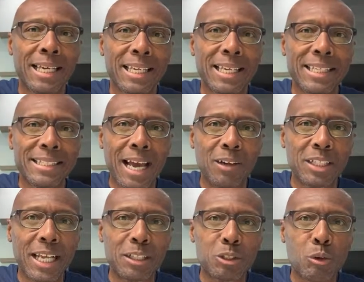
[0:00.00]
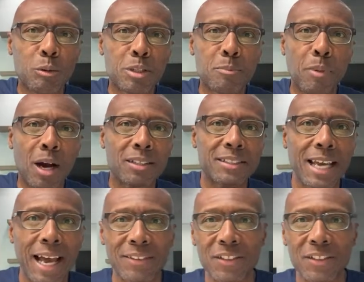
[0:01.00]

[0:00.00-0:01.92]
Get down to that description box, guys,